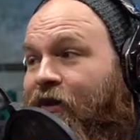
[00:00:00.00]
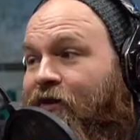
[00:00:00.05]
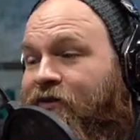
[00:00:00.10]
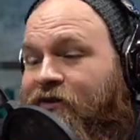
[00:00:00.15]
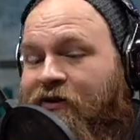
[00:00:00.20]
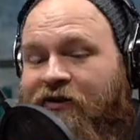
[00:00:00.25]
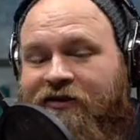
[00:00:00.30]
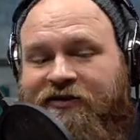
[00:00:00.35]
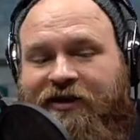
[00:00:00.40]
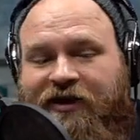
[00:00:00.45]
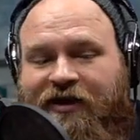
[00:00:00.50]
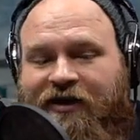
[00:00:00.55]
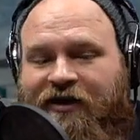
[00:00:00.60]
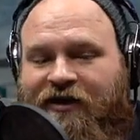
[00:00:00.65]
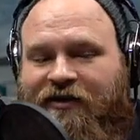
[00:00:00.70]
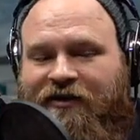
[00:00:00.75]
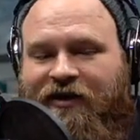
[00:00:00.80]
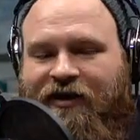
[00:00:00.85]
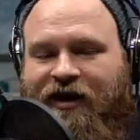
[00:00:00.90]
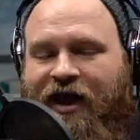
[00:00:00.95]
As long as I can
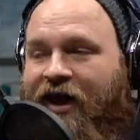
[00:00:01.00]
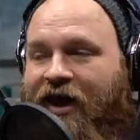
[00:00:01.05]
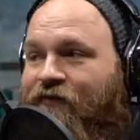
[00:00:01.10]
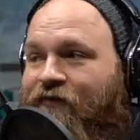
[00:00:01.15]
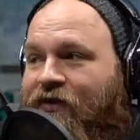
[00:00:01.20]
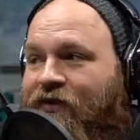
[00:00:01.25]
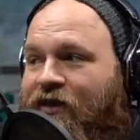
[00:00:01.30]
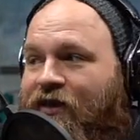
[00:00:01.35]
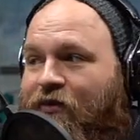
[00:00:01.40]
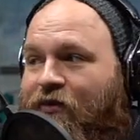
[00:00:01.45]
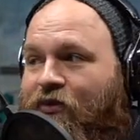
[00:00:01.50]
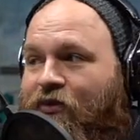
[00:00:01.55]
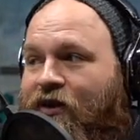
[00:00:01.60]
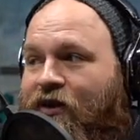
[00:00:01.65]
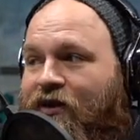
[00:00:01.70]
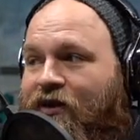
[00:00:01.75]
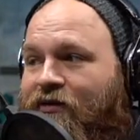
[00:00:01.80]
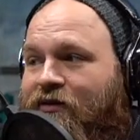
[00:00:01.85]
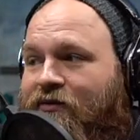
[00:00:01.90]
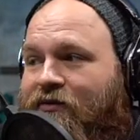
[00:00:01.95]
get like half the thing
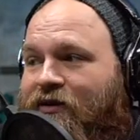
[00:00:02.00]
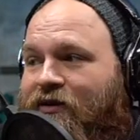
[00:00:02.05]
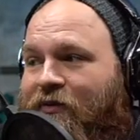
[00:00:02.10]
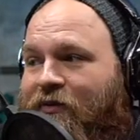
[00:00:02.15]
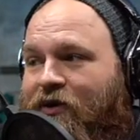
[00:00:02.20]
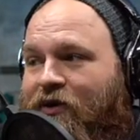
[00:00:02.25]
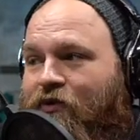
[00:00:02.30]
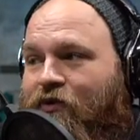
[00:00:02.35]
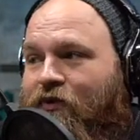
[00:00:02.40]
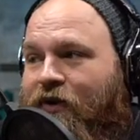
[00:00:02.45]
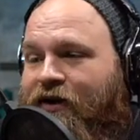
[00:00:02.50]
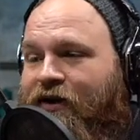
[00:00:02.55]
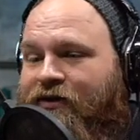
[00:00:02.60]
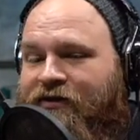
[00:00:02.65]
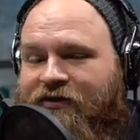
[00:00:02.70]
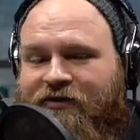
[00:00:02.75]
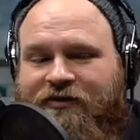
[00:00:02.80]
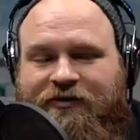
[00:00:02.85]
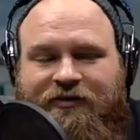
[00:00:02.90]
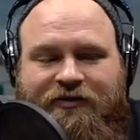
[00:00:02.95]
printed, that'd be
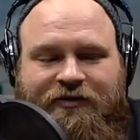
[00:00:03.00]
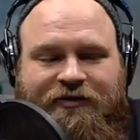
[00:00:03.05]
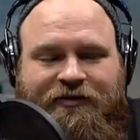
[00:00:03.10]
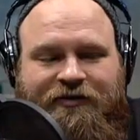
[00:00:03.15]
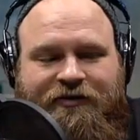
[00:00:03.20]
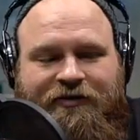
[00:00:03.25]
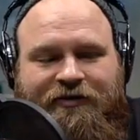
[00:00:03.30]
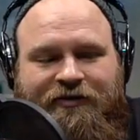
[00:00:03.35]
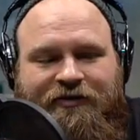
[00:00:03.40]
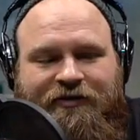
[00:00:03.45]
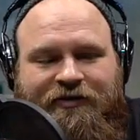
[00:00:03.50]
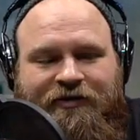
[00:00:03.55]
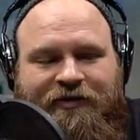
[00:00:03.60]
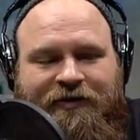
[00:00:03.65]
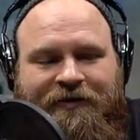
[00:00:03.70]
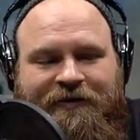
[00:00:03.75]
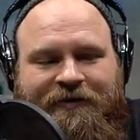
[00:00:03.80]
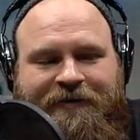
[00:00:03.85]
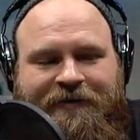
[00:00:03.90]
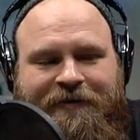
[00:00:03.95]
great.
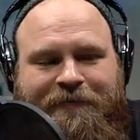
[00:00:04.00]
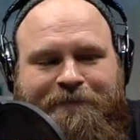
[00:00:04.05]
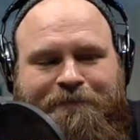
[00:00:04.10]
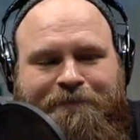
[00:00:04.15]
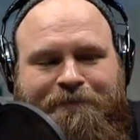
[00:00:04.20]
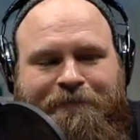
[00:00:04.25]
Let's